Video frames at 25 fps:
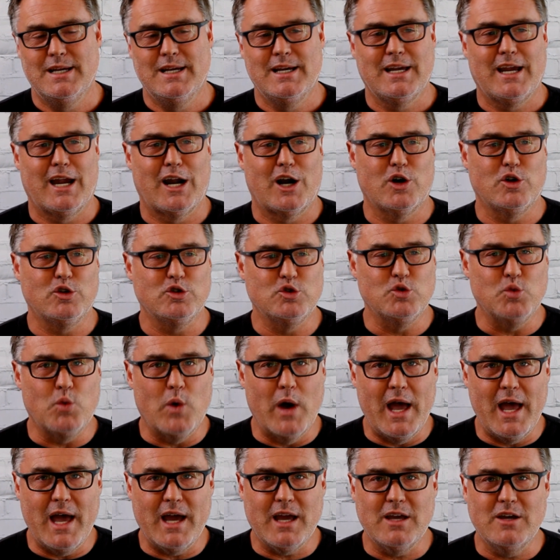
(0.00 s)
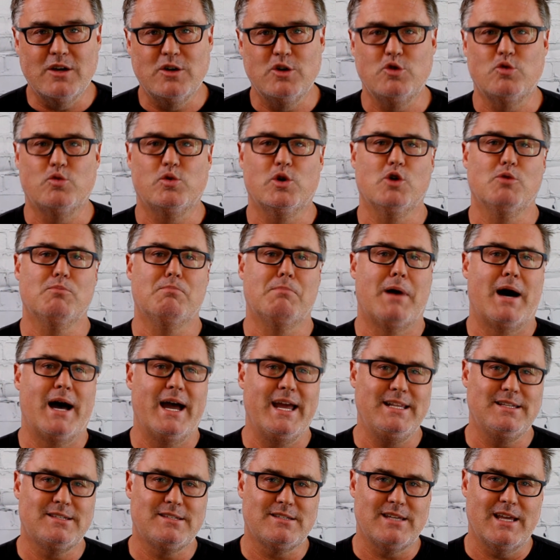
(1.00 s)
Carol Dweck, who wrote
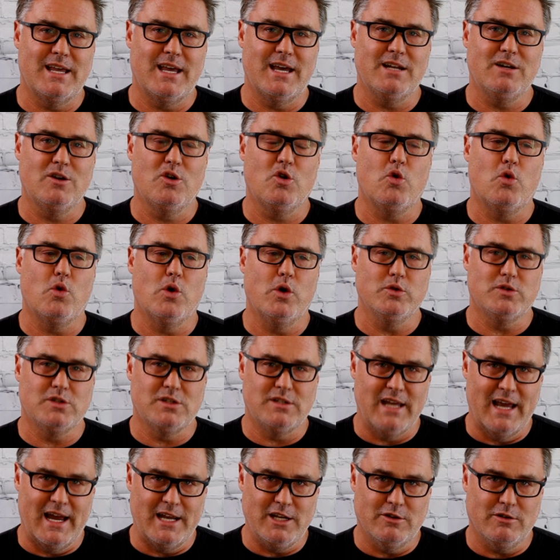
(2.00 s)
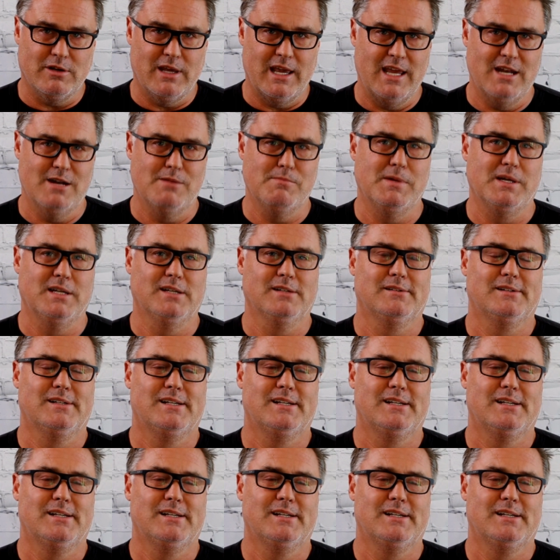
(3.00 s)
Mindset, quotes Daniel Kahneman.